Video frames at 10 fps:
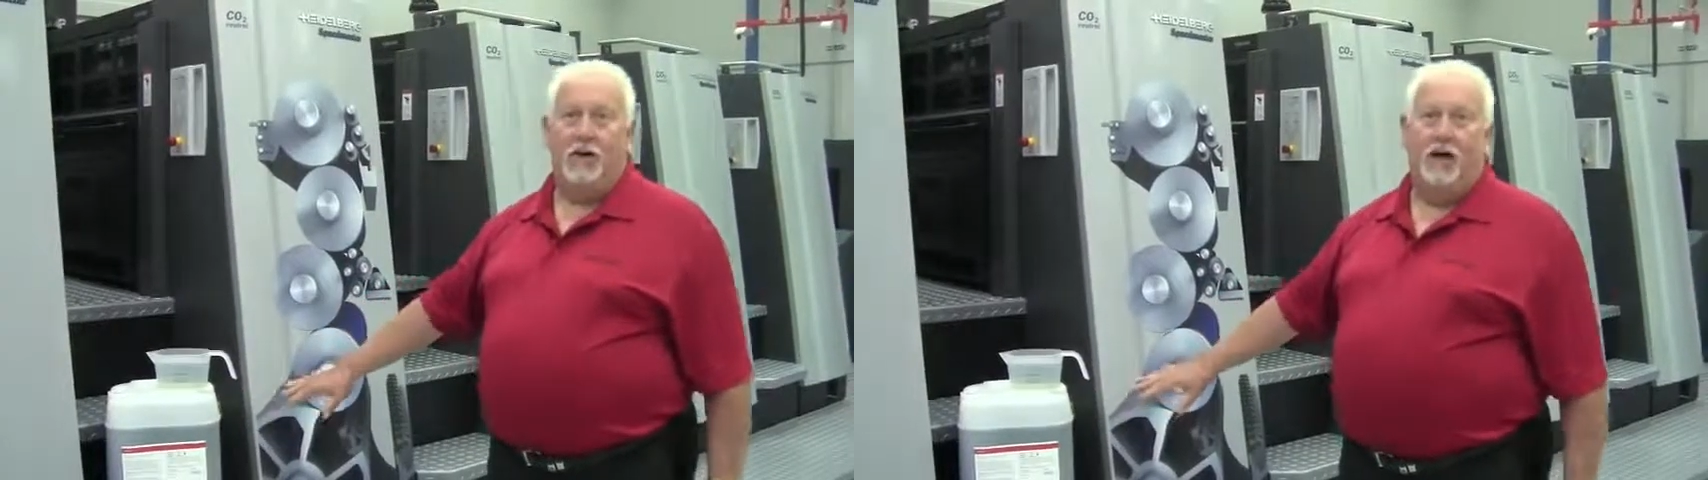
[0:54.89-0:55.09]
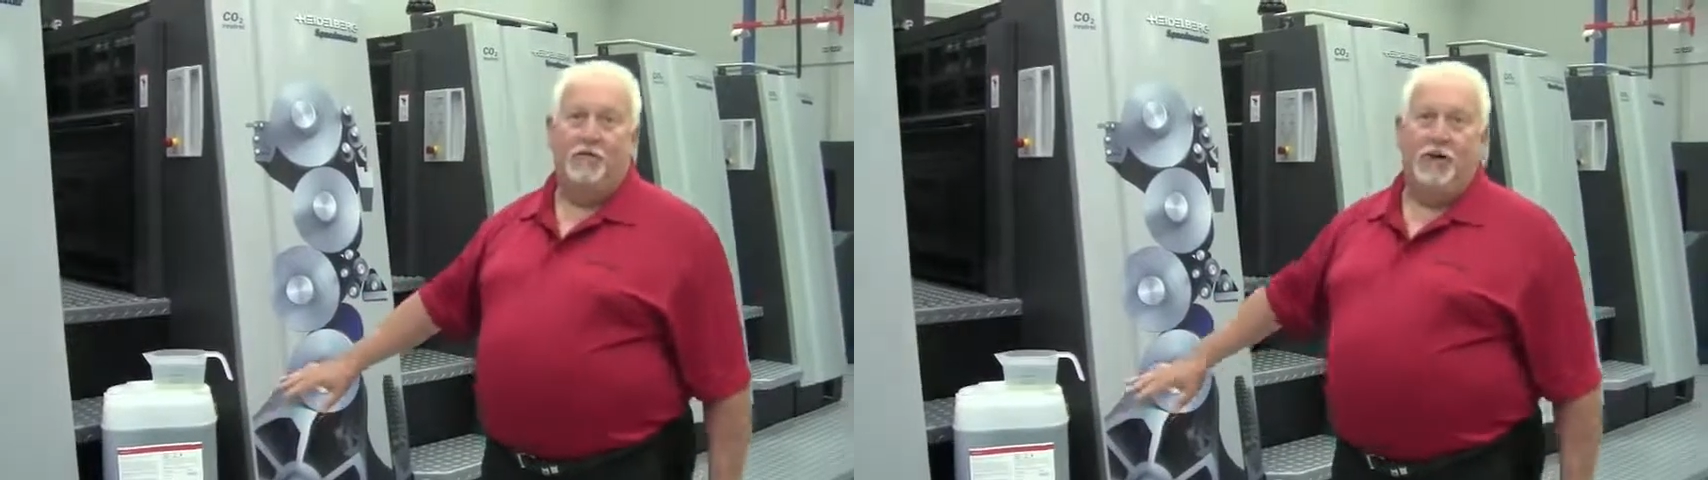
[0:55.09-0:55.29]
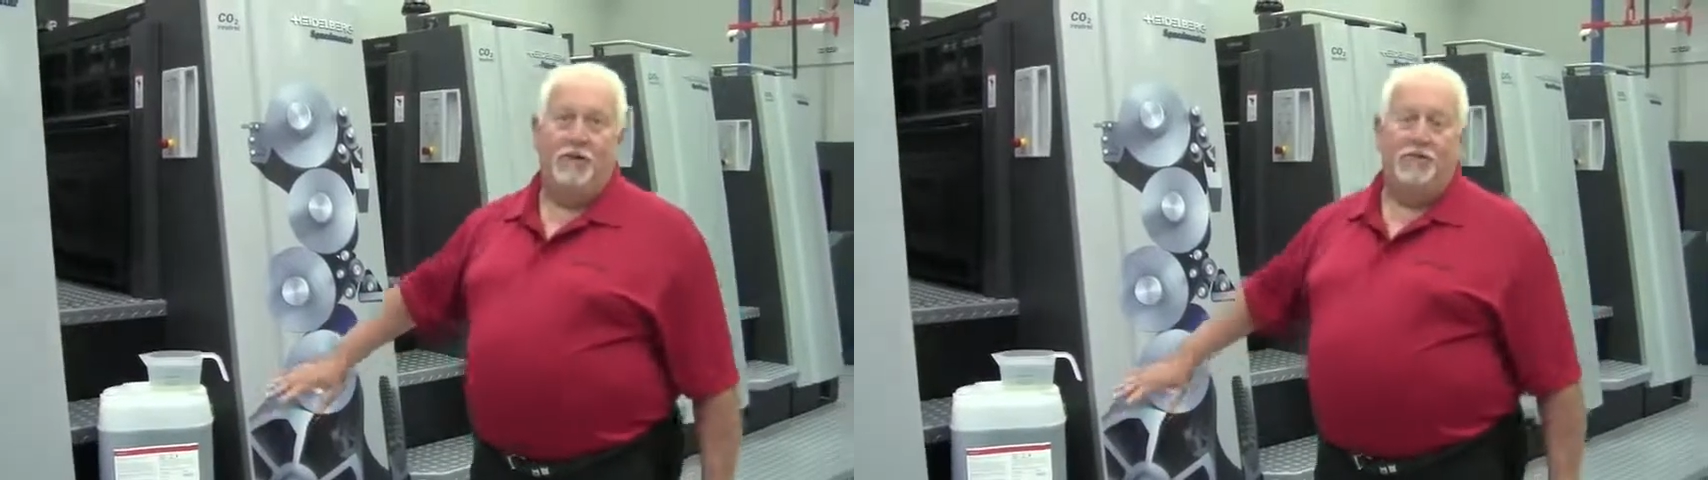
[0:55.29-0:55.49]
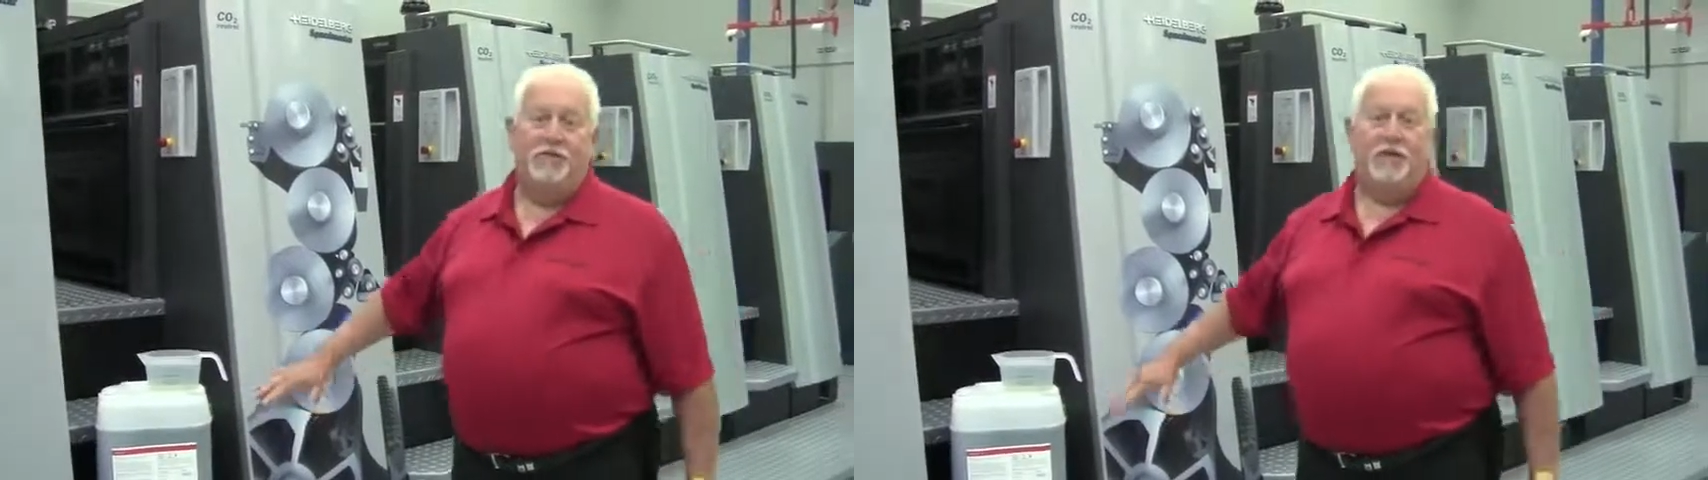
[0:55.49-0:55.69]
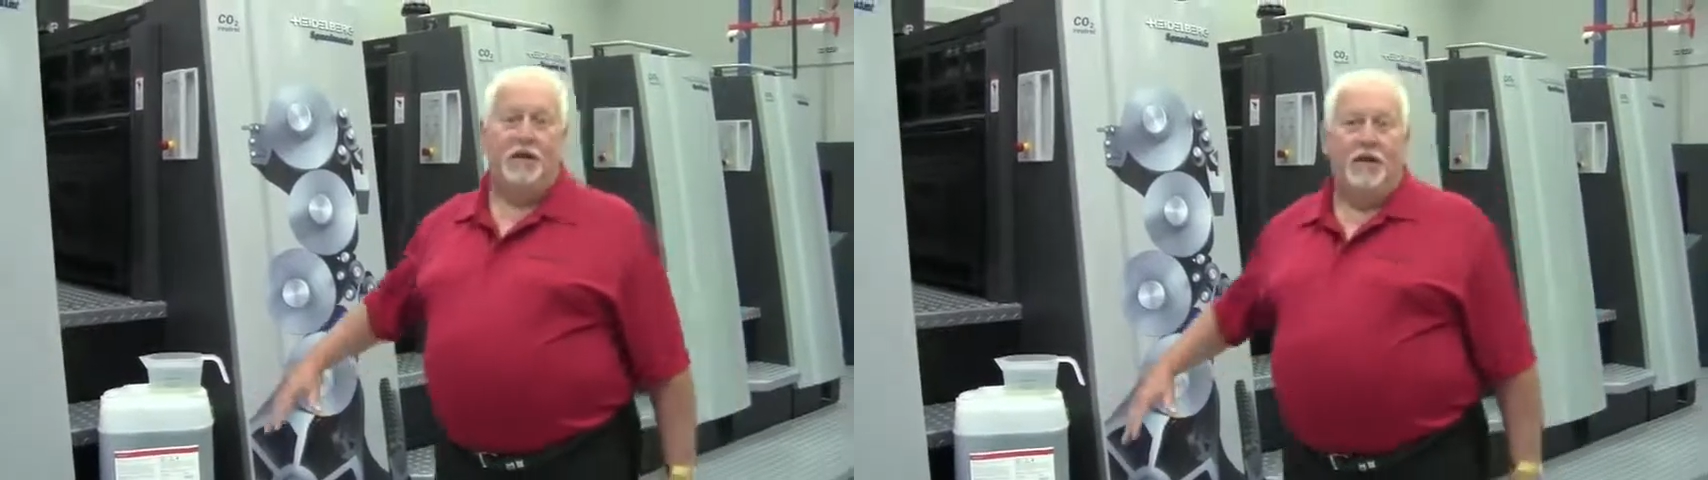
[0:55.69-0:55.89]
Every
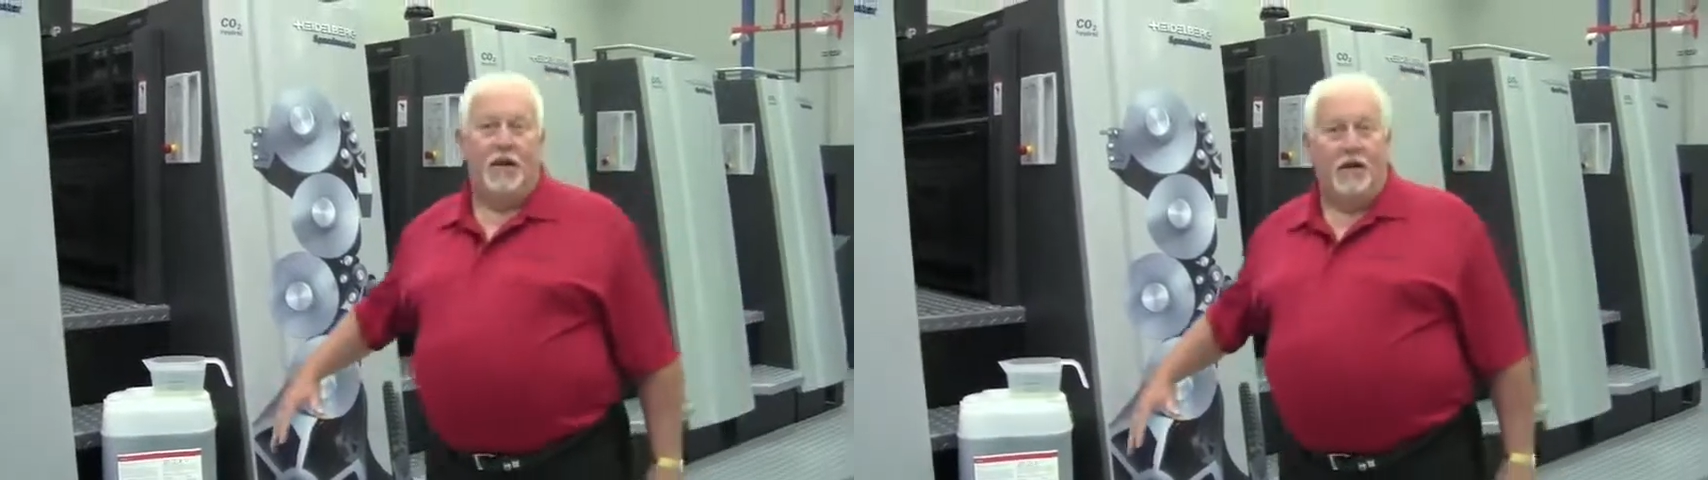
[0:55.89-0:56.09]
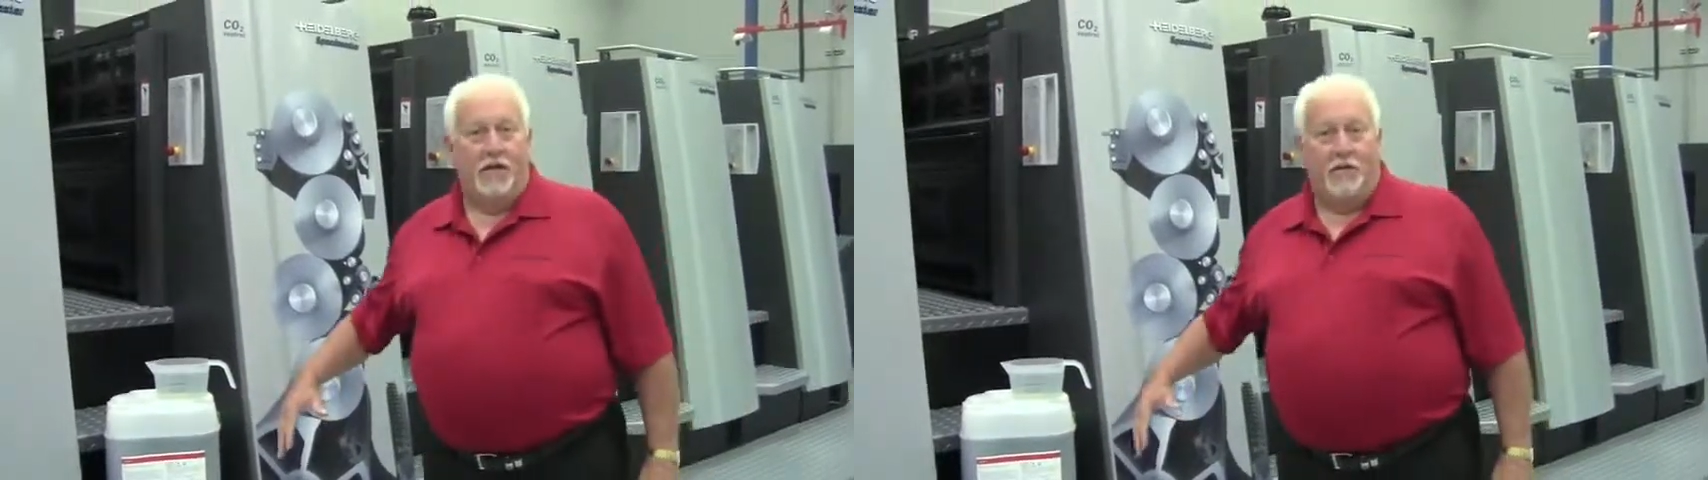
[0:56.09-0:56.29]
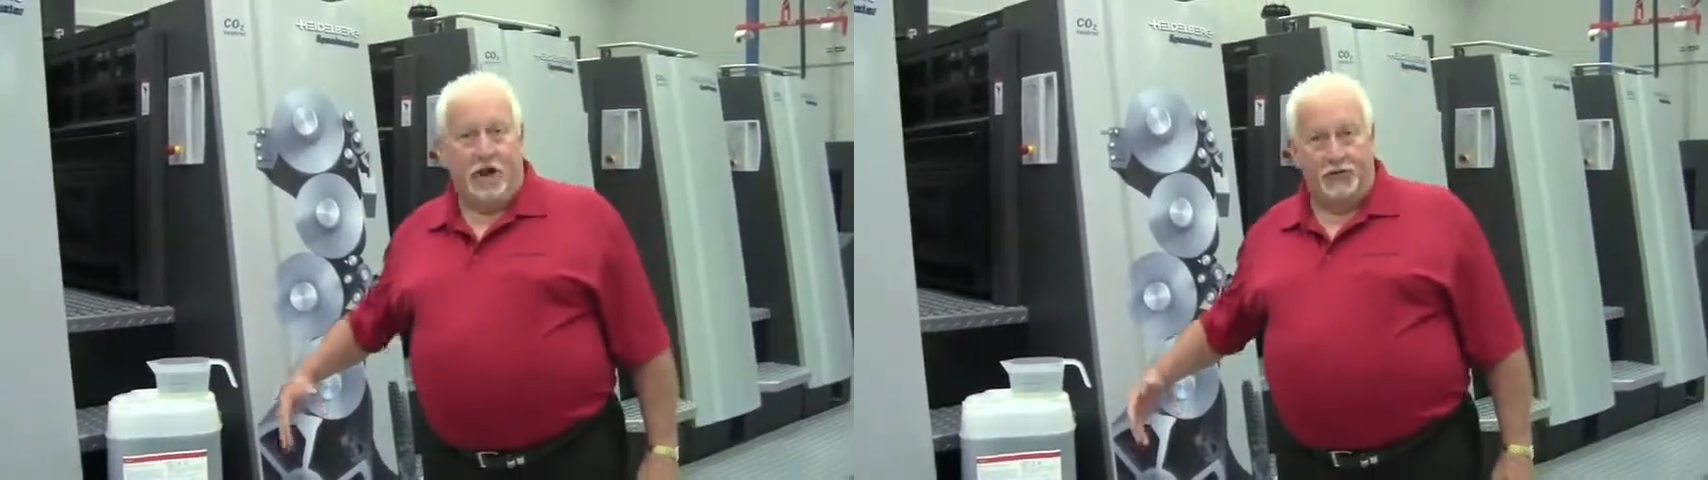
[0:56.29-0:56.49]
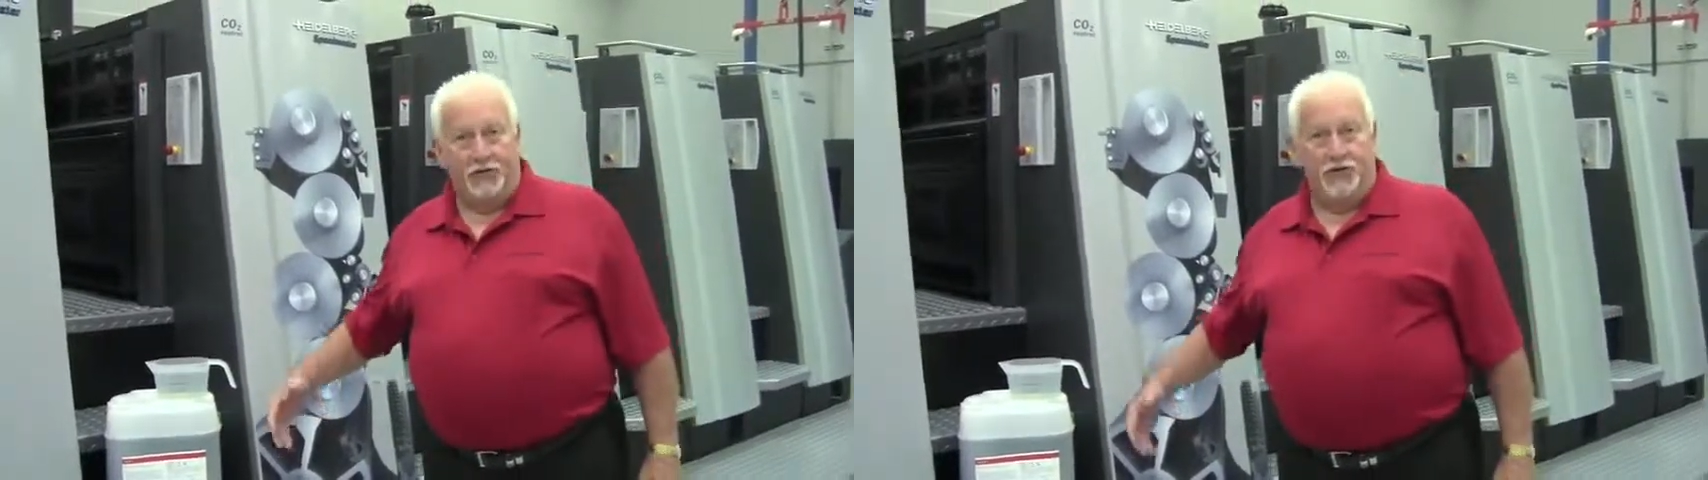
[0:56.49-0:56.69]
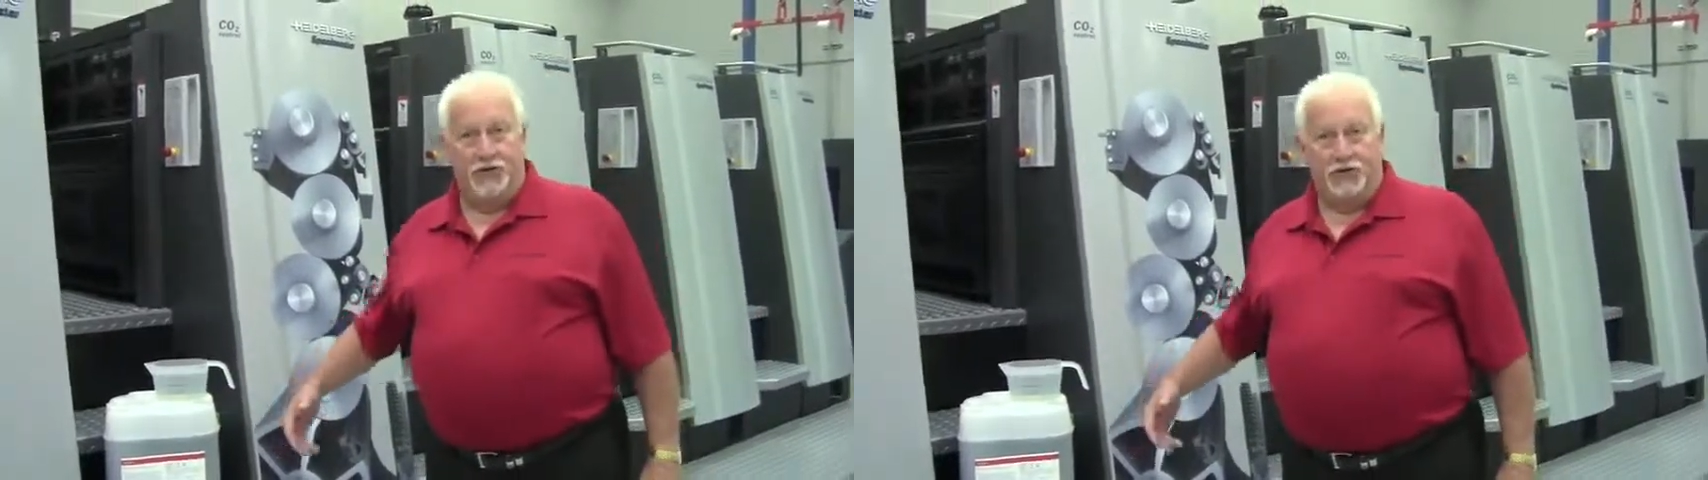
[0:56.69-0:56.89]

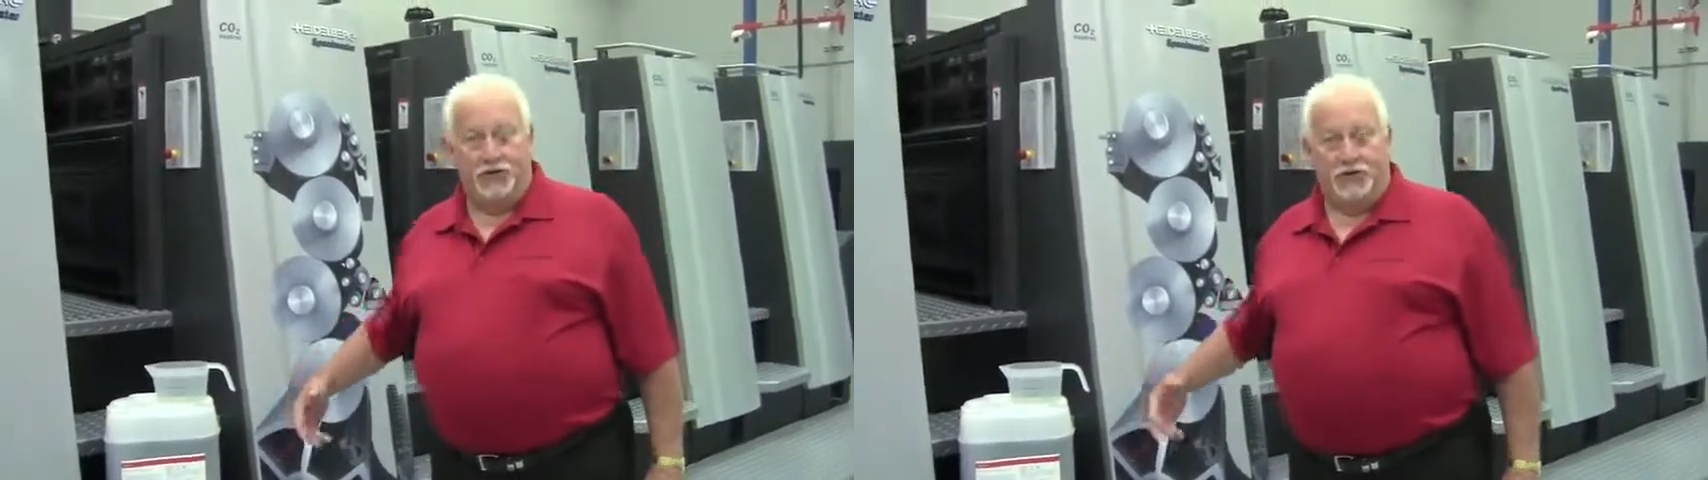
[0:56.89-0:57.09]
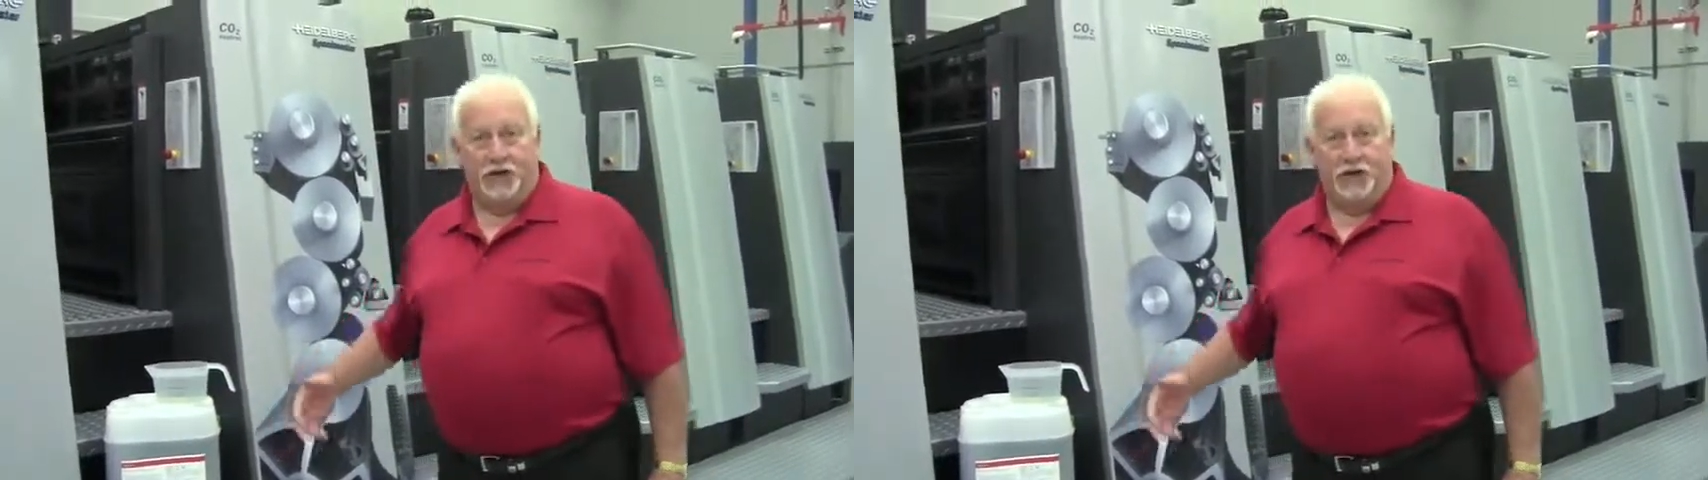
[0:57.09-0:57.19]
fountain solution